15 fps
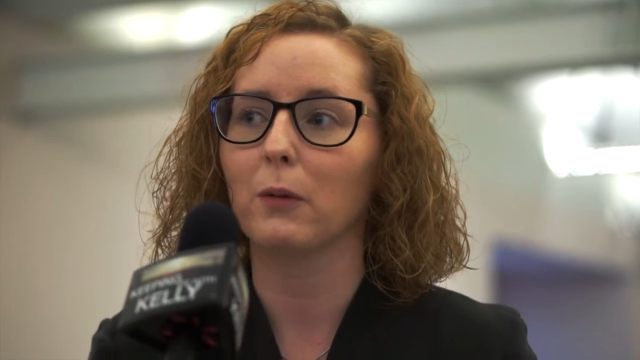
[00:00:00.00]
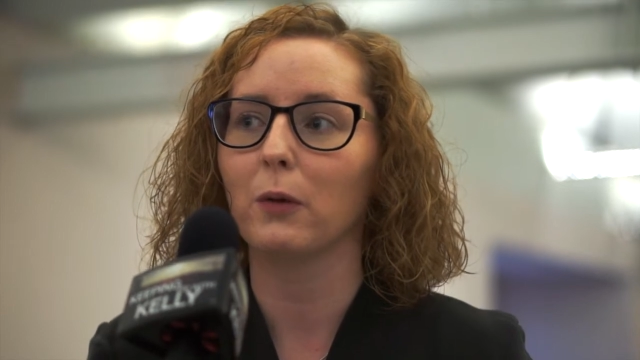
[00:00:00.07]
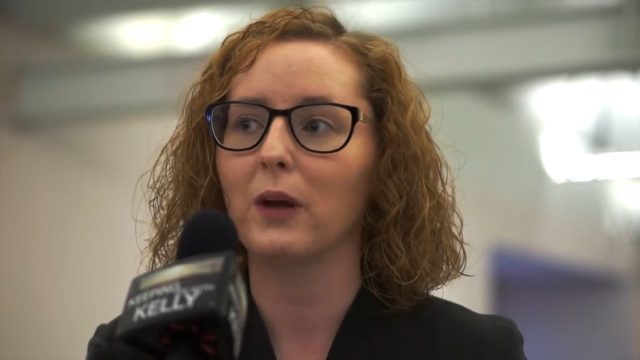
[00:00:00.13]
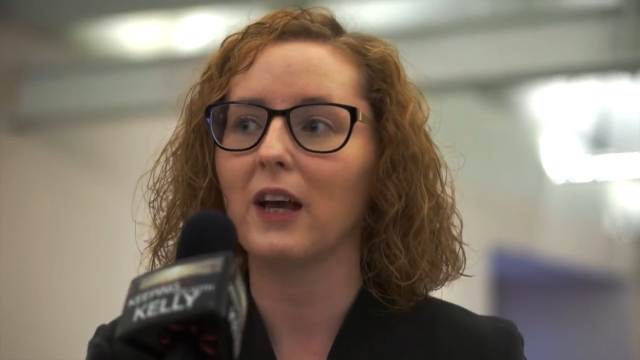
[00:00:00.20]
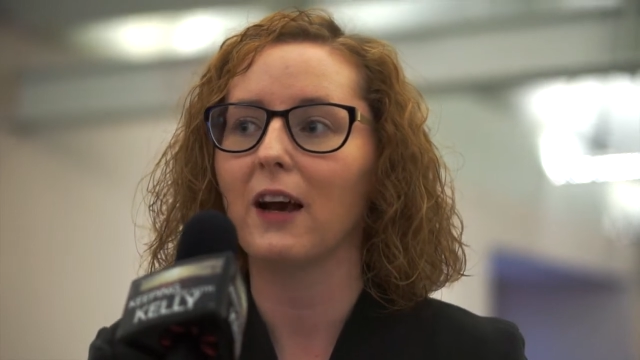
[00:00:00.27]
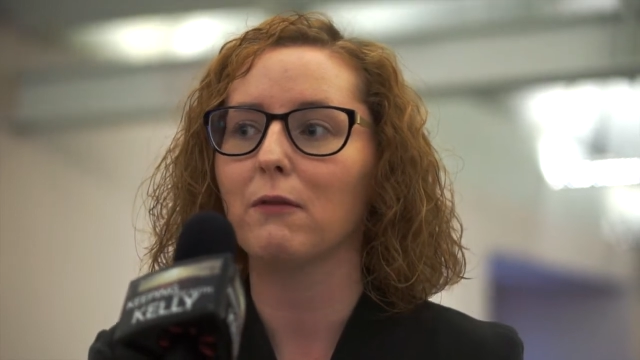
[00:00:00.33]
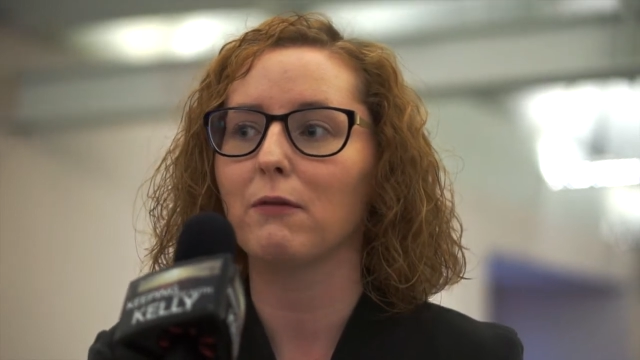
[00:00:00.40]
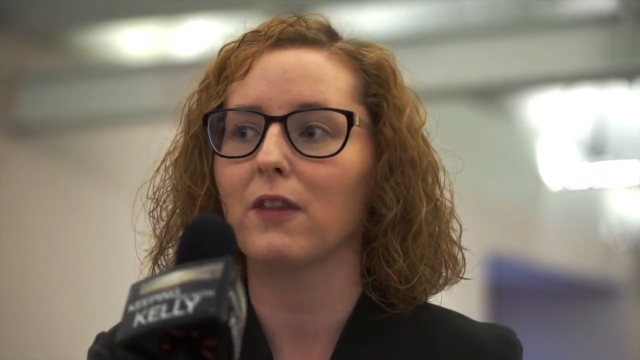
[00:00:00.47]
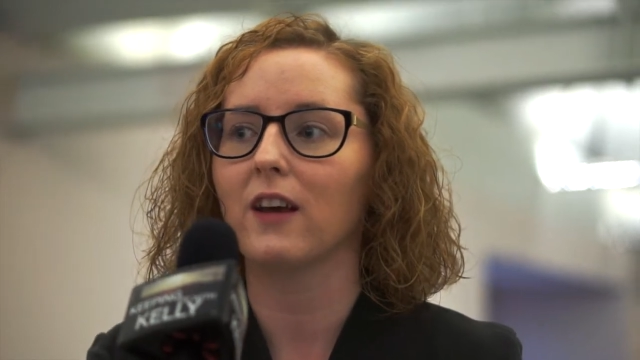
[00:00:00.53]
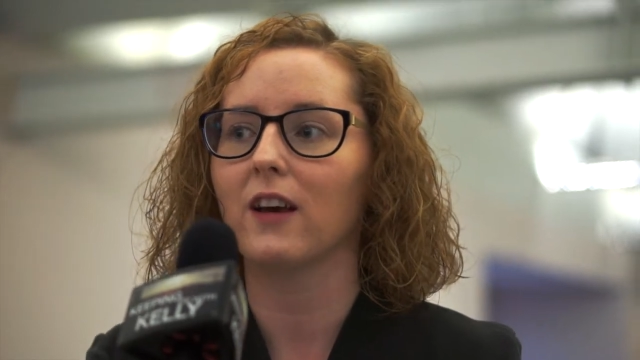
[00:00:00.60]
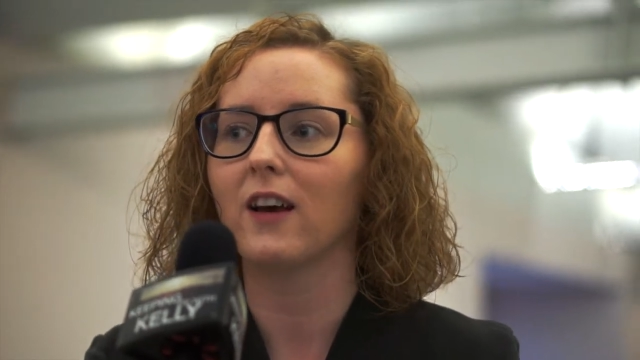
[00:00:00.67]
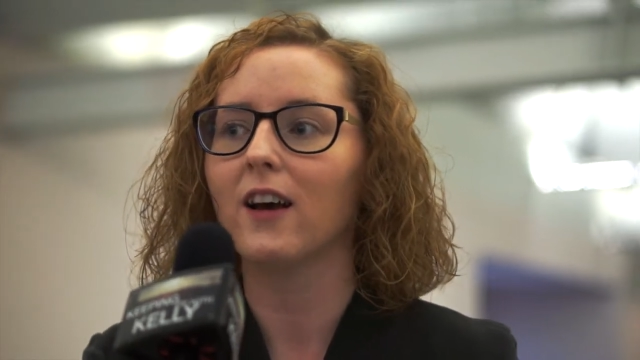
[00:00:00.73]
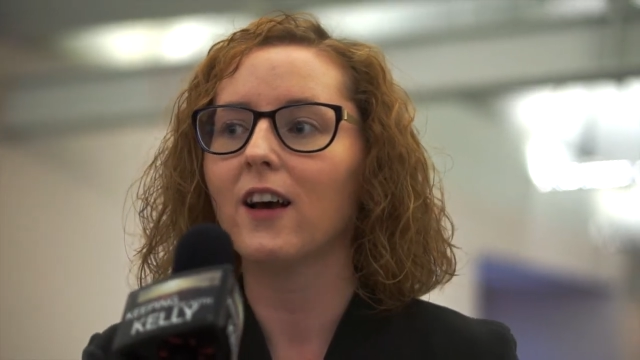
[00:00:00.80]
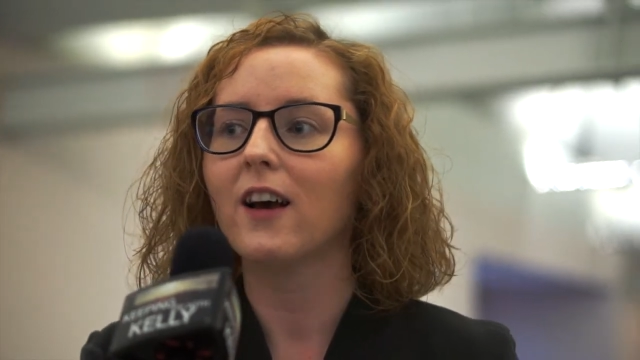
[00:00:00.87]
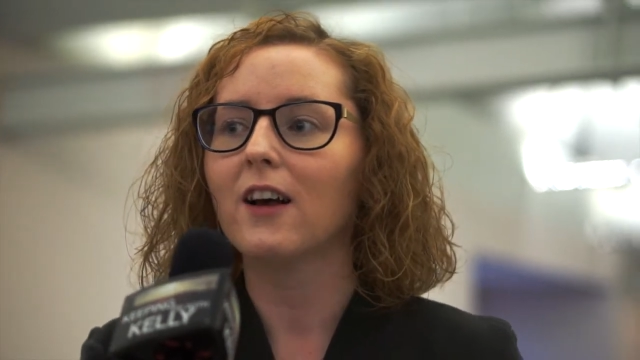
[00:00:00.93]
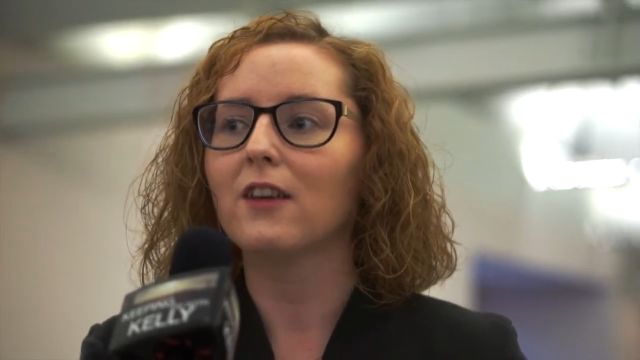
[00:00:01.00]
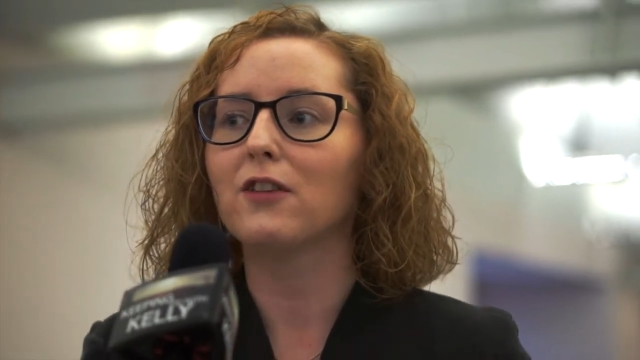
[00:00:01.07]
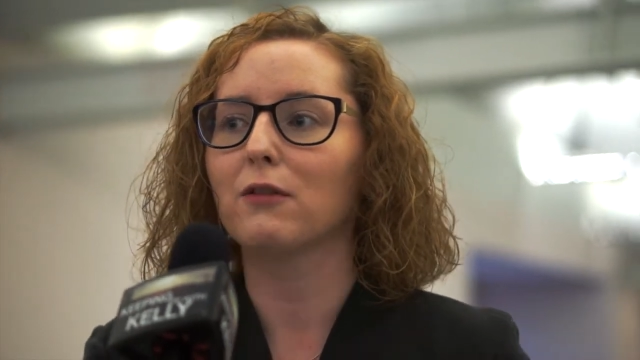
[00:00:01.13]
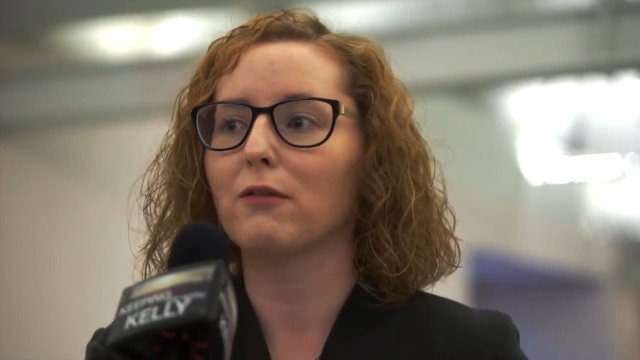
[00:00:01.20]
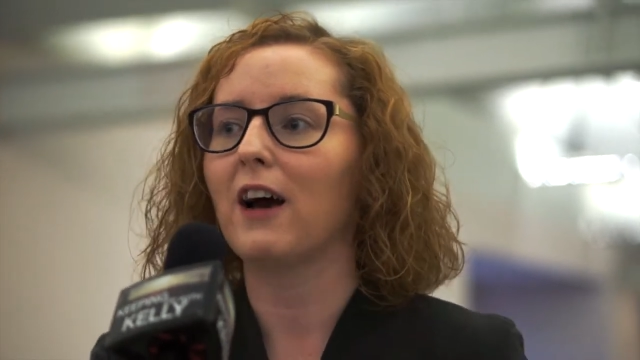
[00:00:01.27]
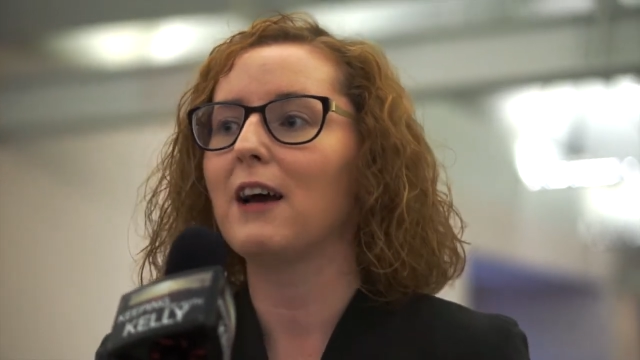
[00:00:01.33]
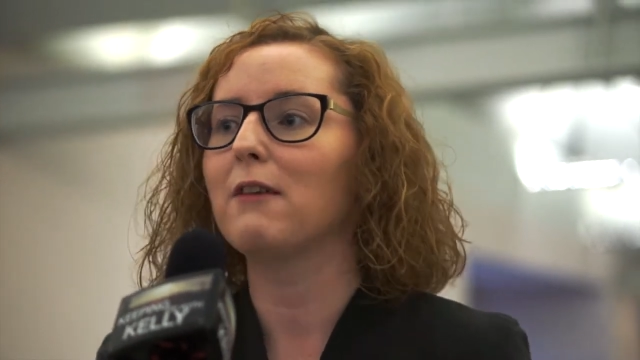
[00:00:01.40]
But we have the
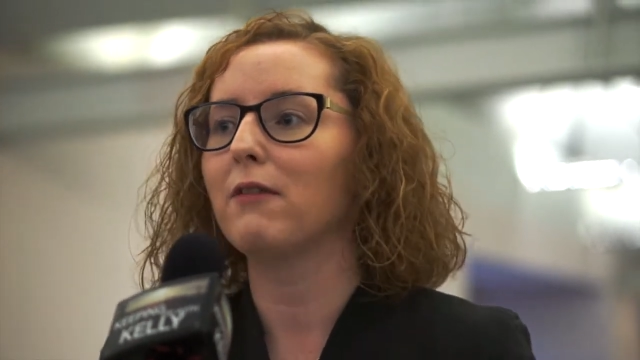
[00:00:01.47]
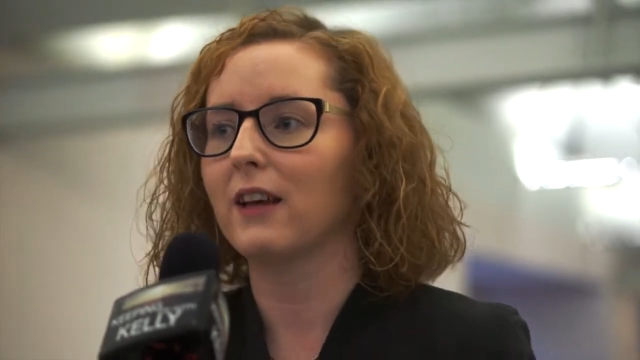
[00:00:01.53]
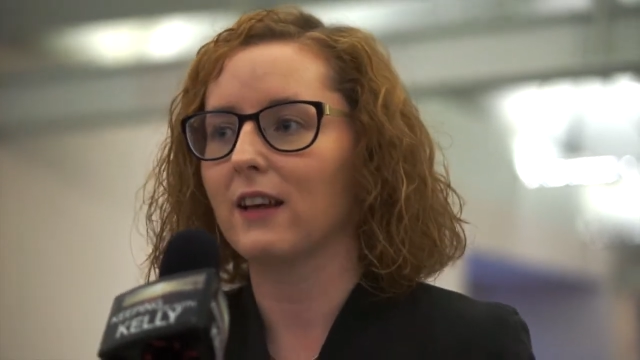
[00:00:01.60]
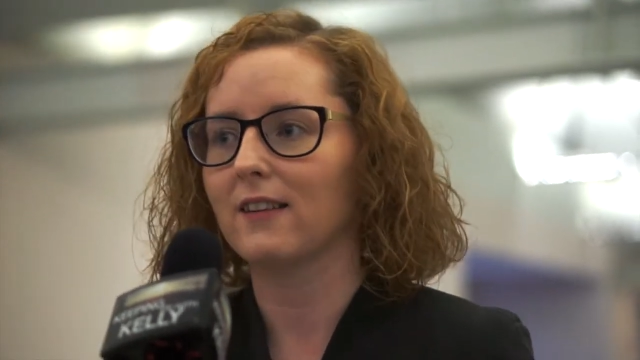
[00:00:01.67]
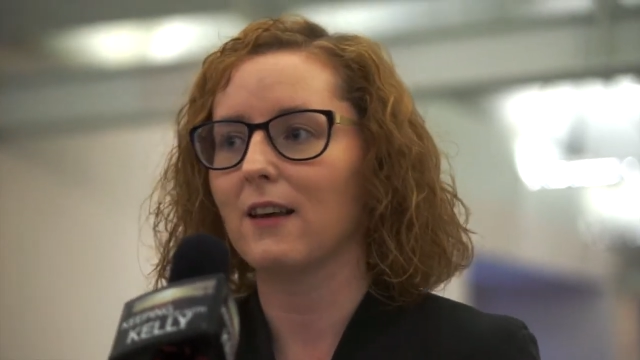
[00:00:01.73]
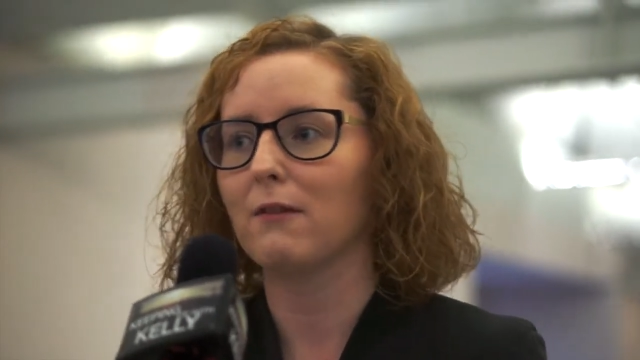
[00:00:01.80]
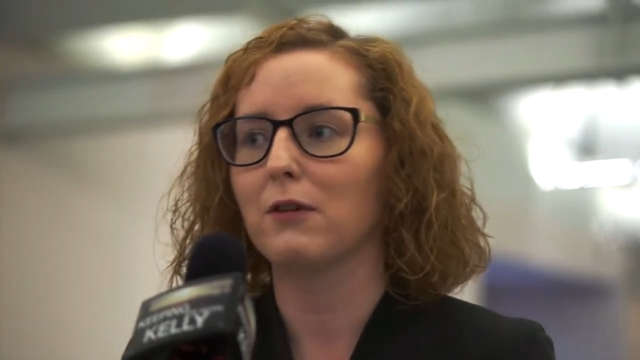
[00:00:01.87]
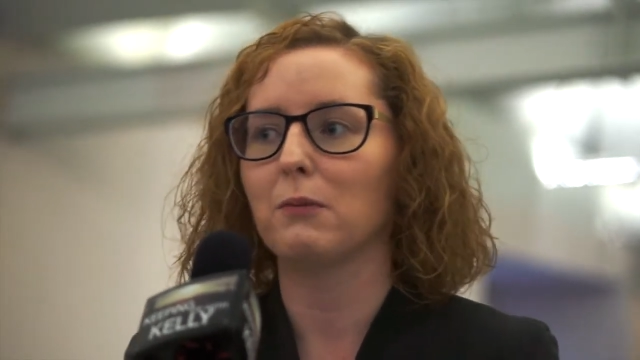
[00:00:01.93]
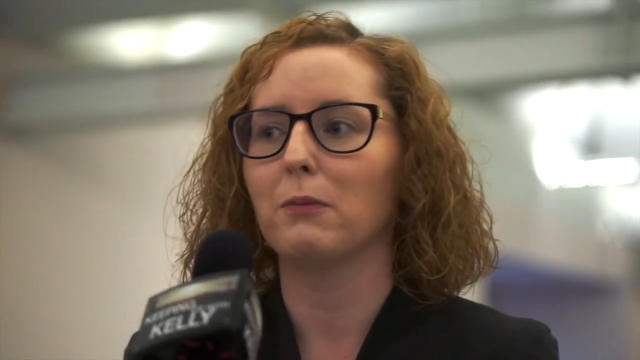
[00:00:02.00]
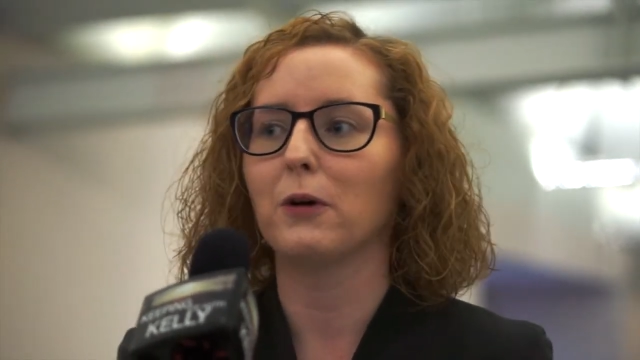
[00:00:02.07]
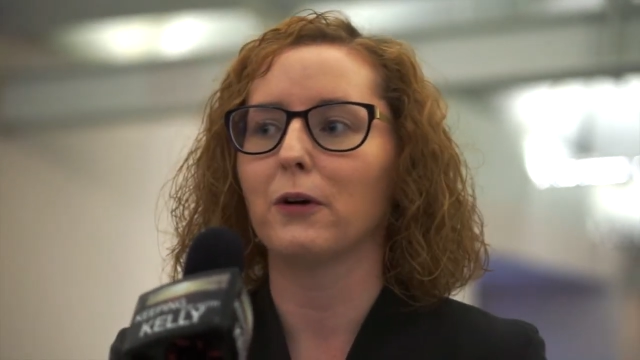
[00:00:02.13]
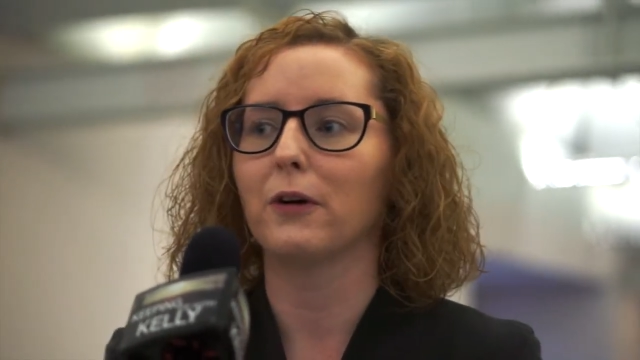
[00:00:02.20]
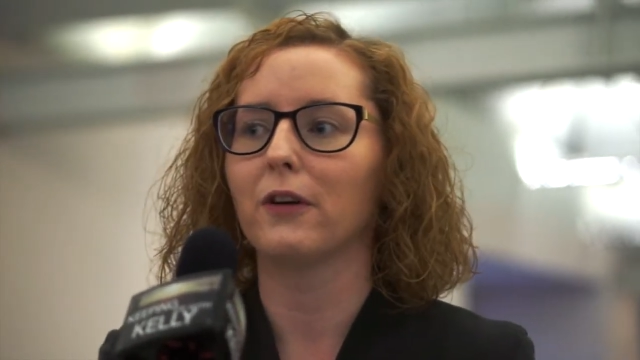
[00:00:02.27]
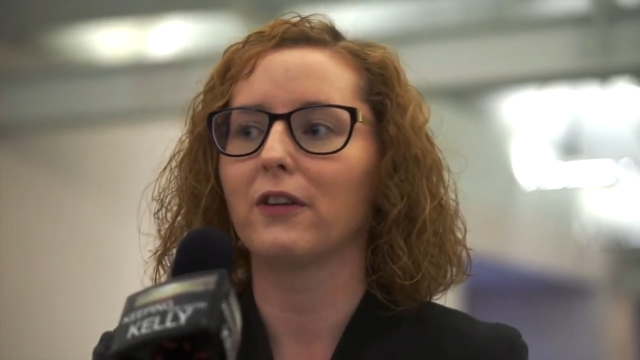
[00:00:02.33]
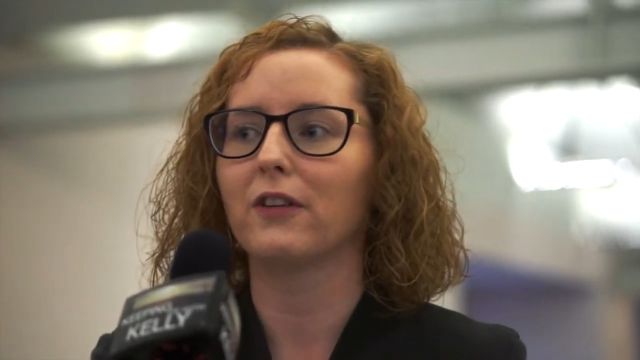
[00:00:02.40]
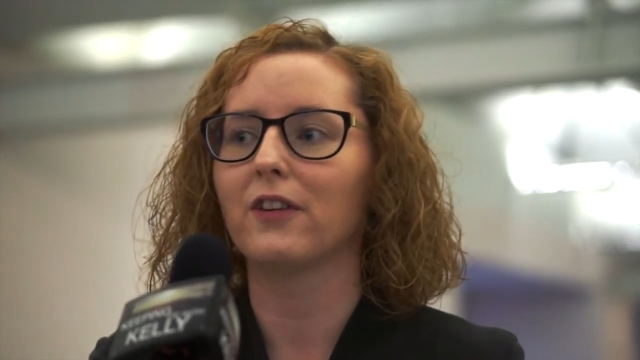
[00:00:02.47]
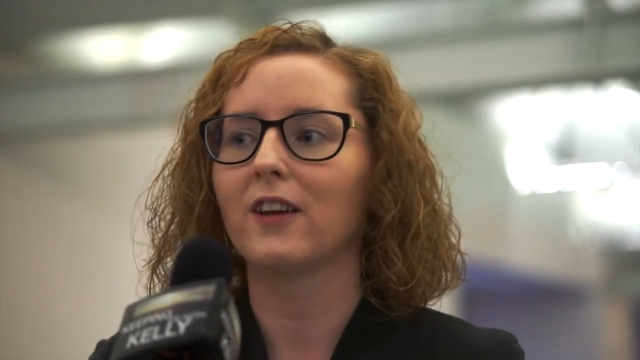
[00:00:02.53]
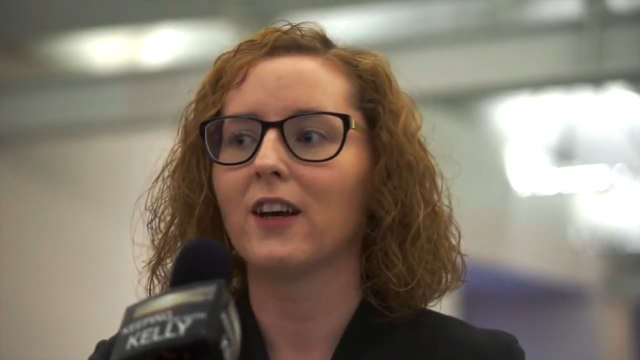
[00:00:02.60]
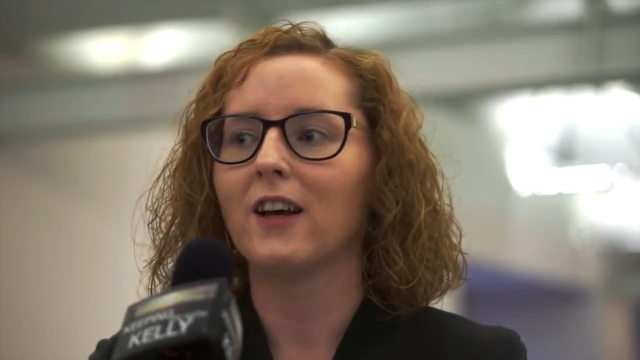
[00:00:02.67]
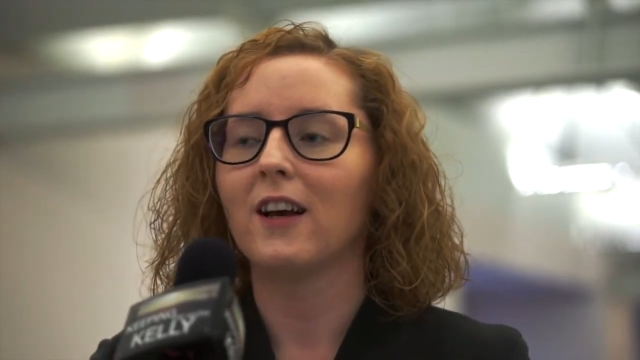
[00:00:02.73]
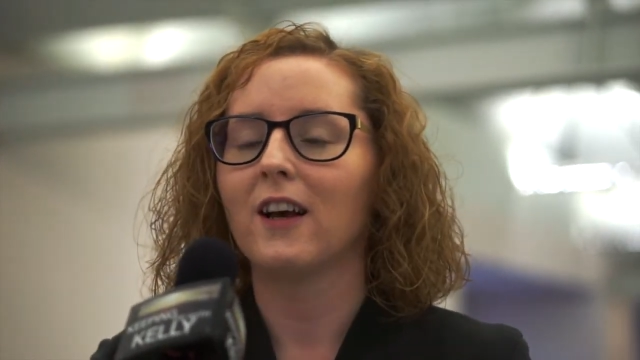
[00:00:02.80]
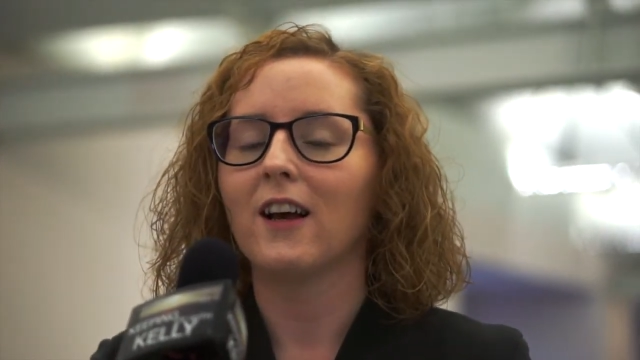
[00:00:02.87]
surviving seven murals.